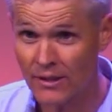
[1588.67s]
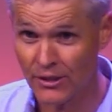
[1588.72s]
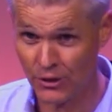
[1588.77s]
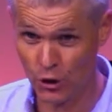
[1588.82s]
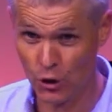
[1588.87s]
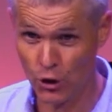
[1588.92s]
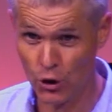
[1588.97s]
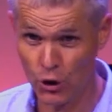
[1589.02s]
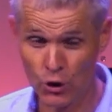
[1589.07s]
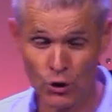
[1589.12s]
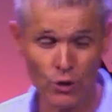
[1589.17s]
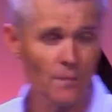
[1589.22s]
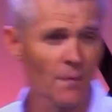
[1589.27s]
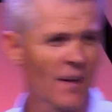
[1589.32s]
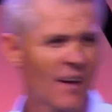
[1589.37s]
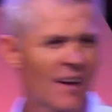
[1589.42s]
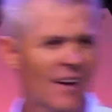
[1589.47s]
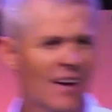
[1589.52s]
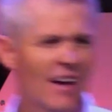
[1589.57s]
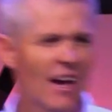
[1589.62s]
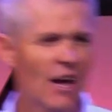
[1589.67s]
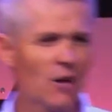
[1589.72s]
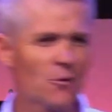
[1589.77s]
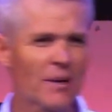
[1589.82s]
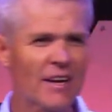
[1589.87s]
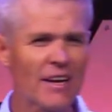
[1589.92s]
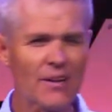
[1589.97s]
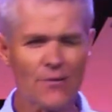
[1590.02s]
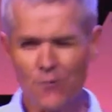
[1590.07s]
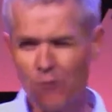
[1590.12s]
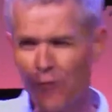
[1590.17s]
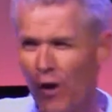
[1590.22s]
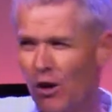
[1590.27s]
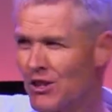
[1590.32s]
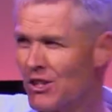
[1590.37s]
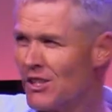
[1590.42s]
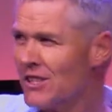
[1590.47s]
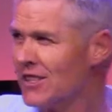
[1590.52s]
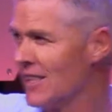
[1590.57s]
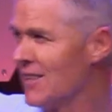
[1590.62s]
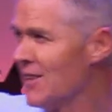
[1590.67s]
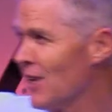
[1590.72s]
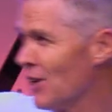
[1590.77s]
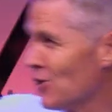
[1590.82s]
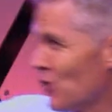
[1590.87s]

It's your clue. And we get fossils in